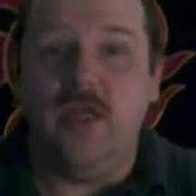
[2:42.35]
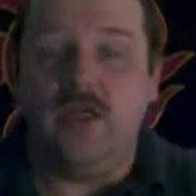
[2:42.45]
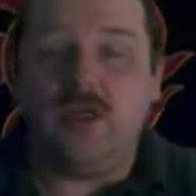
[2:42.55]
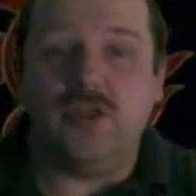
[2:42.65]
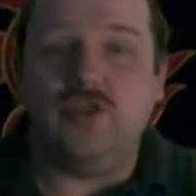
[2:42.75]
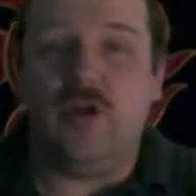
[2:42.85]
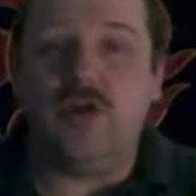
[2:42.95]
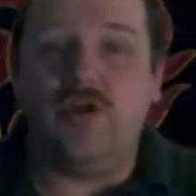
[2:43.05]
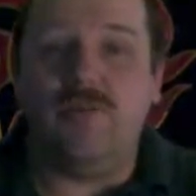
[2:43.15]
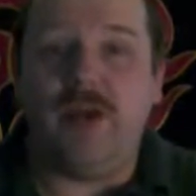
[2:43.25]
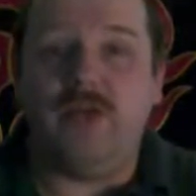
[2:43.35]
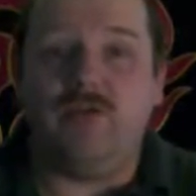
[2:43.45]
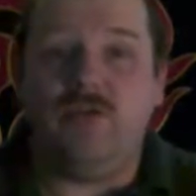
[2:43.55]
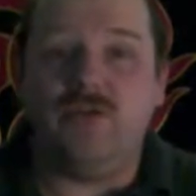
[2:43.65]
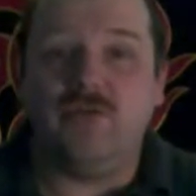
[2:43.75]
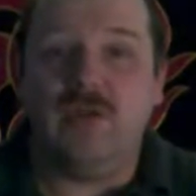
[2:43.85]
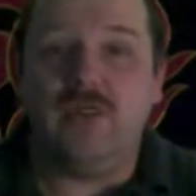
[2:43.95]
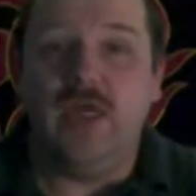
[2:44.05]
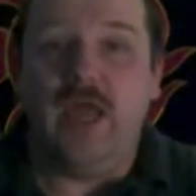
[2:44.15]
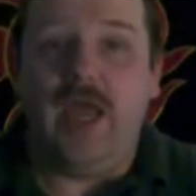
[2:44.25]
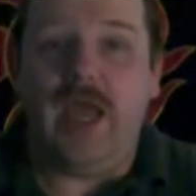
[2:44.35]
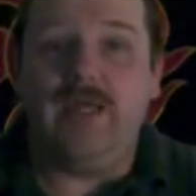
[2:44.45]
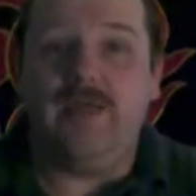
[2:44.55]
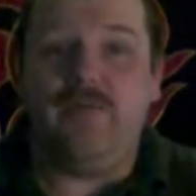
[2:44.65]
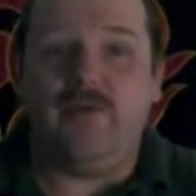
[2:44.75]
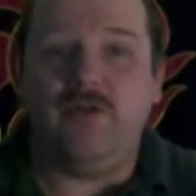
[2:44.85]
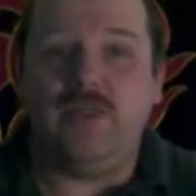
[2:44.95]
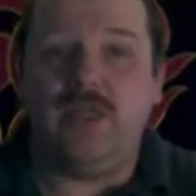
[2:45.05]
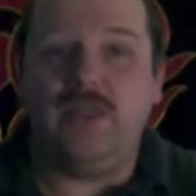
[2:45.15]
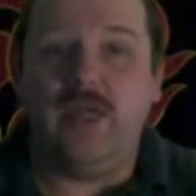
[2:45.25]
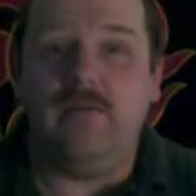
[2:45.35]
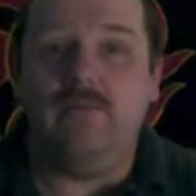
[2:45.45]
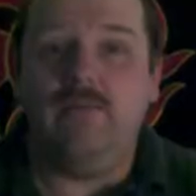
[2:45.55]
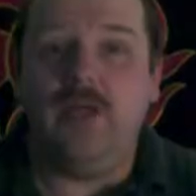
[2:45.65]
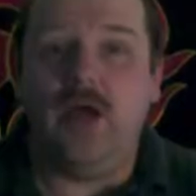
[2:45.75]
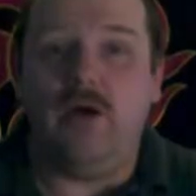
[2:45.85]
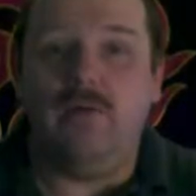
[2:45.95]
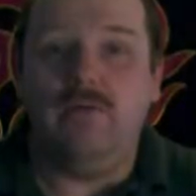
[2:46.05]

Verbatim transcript: you can try to go buy groceries, and the person can say, No,